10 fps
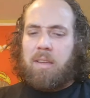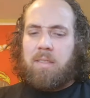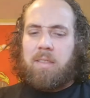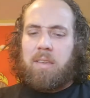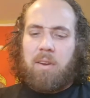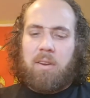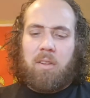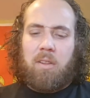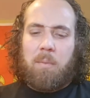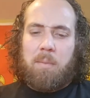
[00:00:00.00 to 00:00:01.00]
The very
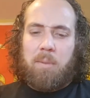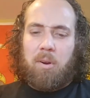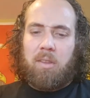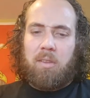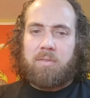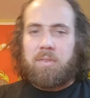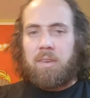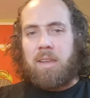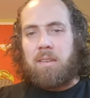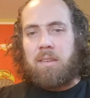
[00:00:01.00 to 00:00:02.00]
alarming part is,
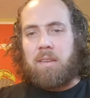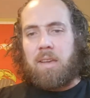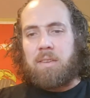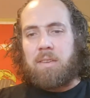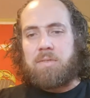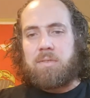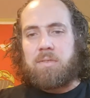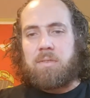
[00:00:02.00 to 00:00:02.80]
again, guys,